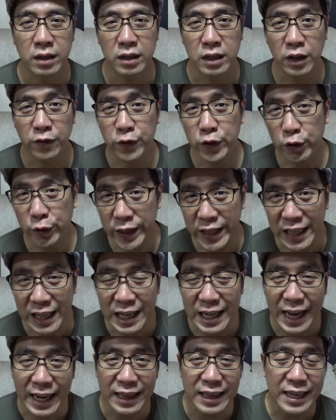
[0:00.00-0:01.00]
If you really
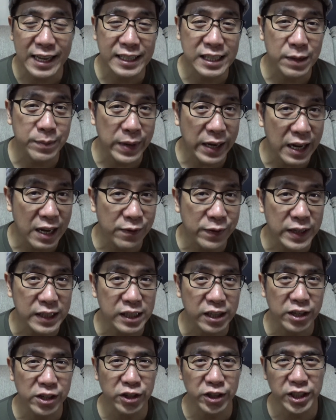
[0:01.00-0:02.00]
like the
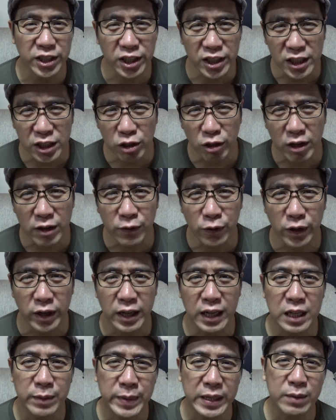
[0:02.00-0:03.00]
SM11s and you're just looking for a
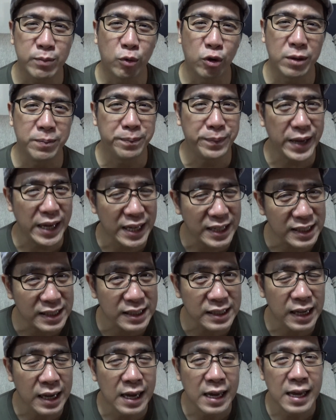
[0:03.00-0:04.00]
little bit more
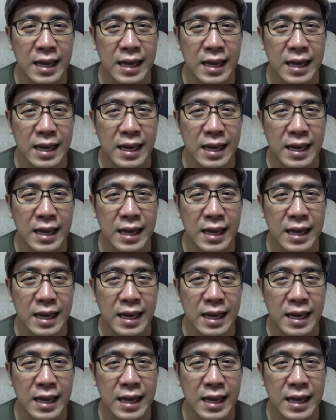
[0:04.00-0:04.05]
bass,